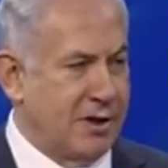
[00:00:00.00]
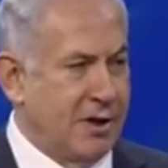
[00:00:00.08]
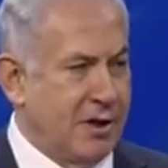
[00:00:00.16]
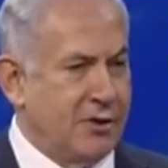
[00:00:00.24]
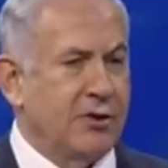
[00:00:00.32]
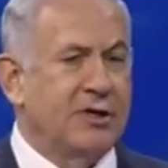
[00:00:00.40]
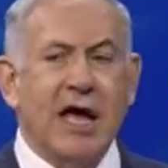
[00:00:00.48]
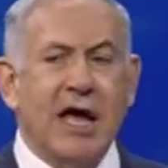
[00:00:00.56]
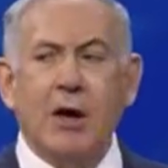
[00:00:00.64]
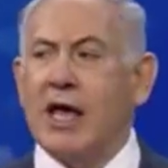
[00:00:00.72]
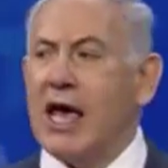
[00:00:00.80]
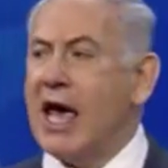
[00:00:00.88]
Today
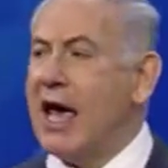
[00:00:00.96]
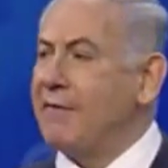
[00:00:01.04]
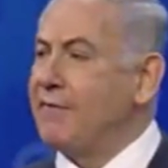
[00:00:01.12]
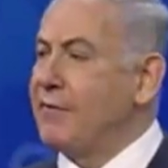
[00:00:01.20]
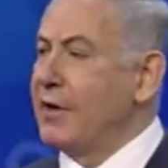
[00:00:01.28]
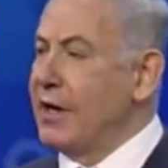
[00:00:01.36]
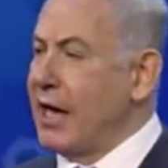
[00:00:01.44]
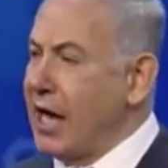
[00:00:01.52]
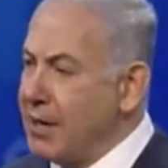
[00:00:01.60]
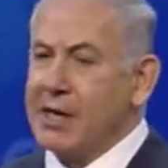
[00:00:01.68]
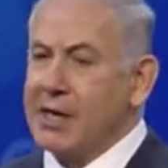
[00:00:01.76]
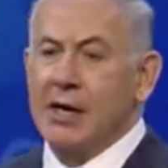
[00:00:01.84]
we have
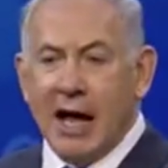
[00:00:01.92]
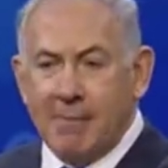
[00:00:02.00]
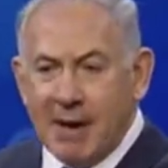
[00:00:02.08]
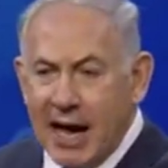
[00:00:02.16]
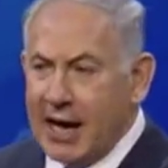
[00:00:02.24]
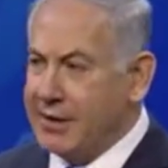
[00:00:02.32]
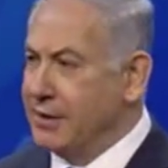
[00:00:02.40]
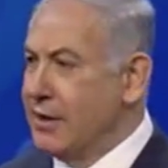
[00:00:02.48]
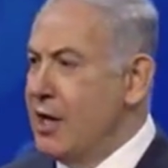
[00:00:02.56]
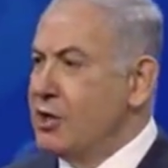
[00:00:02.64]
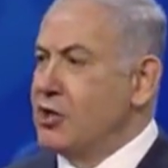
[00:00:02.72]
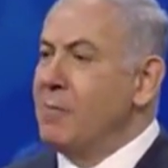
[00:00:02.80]
Haman, Haman.
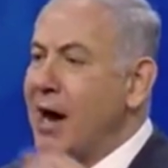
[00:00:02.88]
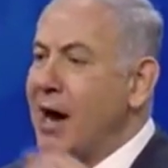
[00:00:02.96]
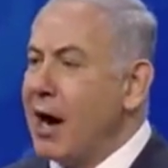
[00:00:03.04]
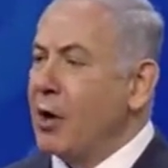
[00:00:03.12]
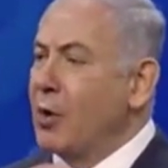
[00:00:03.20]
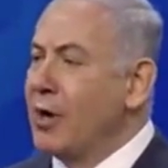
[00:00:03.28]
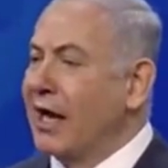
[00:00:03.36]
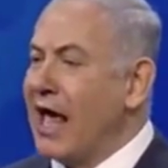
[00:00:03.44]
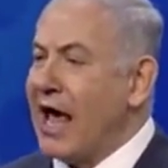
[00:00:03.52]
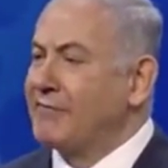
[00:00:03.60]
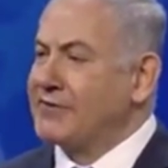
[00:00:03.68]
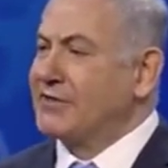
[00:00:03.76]
Tomorrow we'll
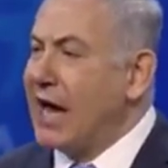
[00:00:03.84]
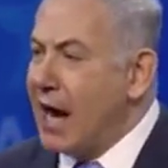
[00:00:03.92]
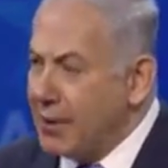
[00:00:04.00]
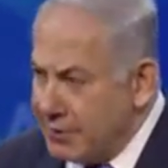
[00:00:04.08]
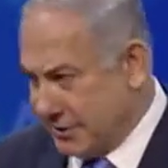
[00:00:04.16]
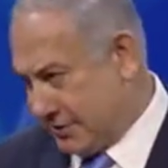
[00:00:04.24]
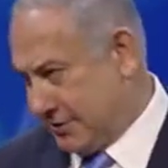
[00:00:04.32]
have Cyrus.